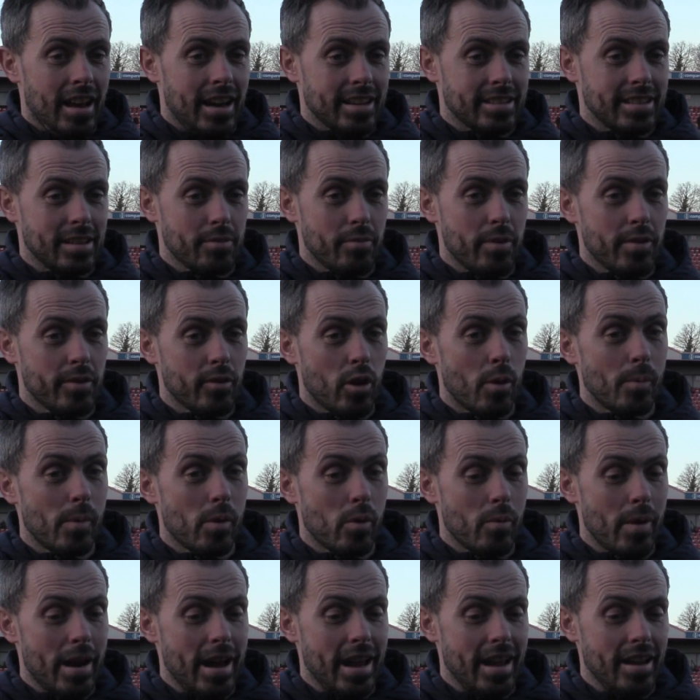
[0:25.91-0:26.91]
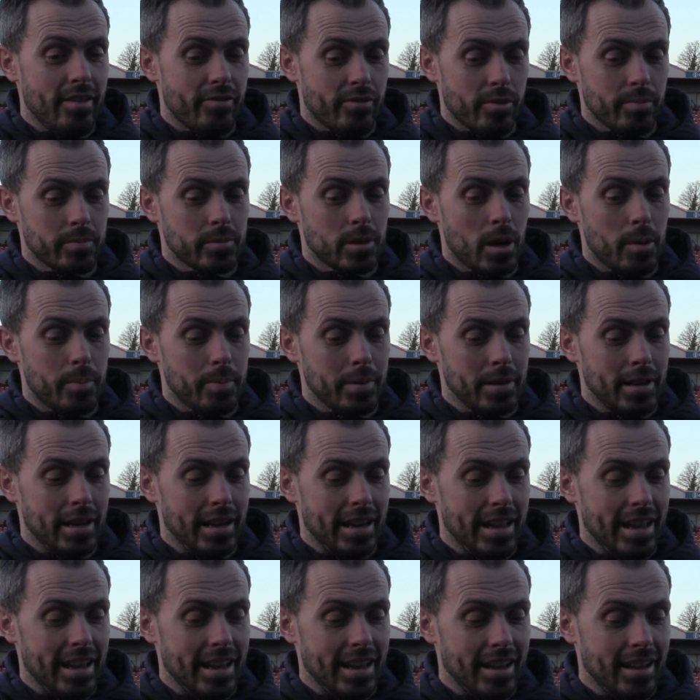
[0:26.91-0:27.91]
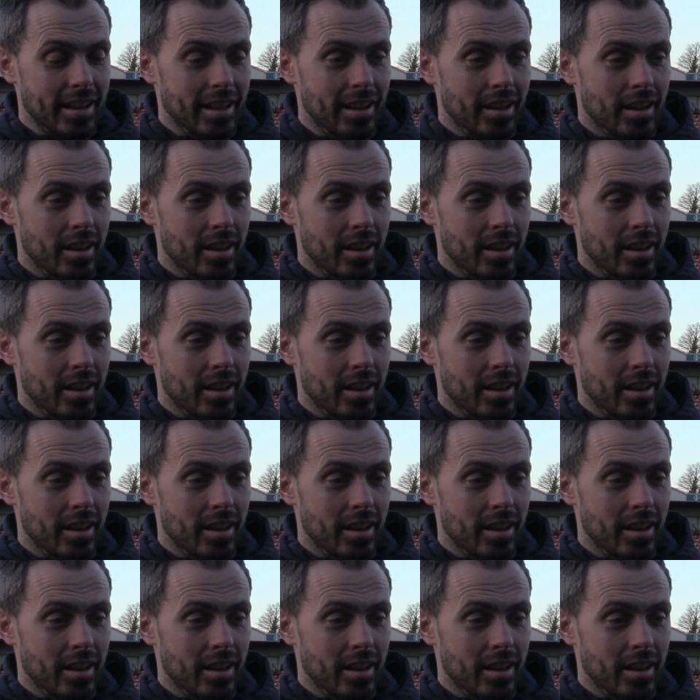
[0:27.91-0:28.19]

I said we've come away from top of the league